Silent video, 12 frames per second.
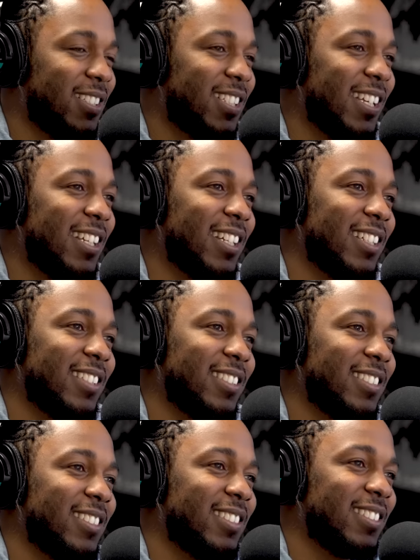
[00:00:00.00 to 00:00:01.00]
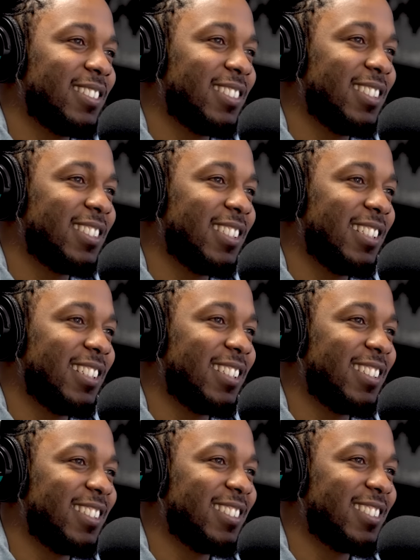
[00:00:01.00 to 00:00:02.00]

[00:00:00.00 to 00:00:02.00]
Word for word: She seen it. Damn. She seen it.